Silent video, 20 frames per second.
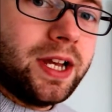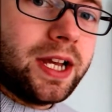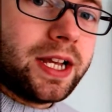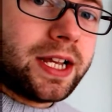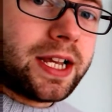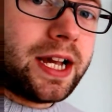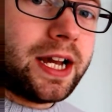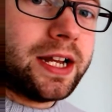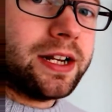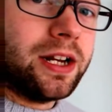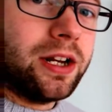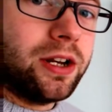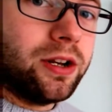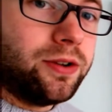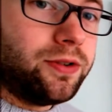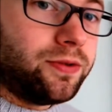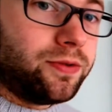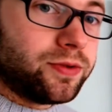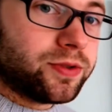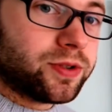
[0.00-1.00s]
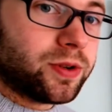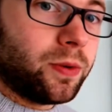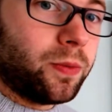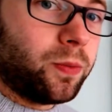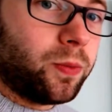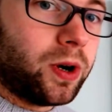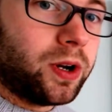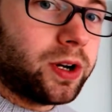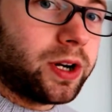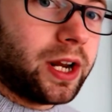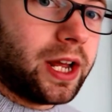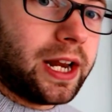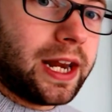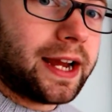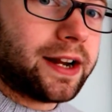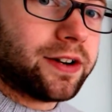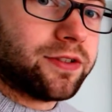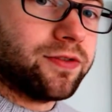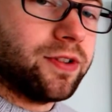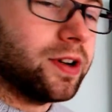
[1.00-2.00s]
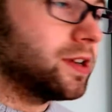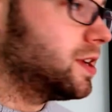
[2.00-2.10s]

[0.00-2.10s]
can lose one electron